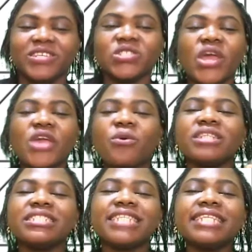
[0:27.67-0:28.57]
So in
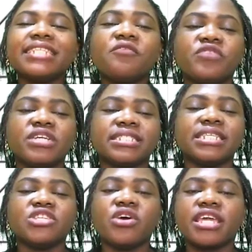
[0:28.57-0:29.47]
quantitative
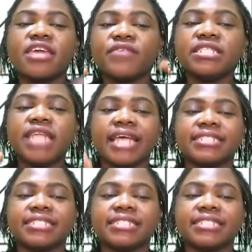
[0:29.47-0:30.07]
reasoning, you're given